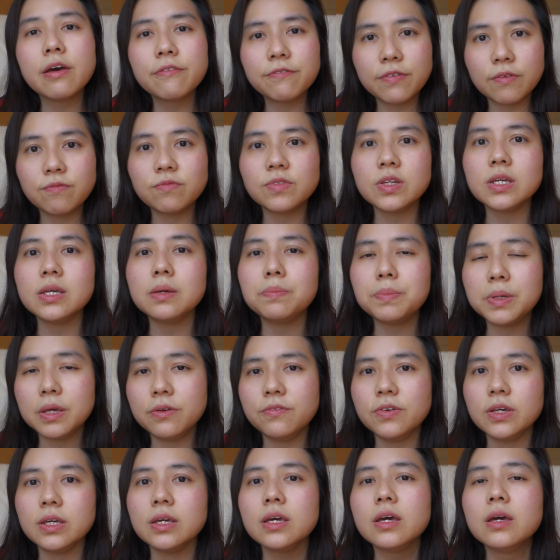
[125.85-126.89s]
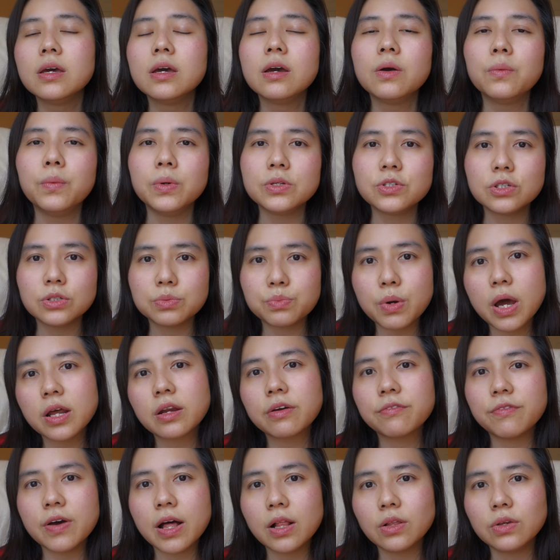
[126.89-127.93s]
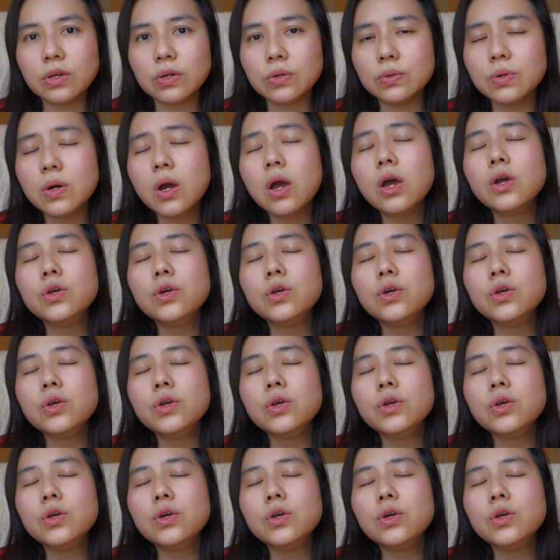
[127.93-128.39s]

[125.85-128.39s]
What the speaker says: 50 PV, which is product value.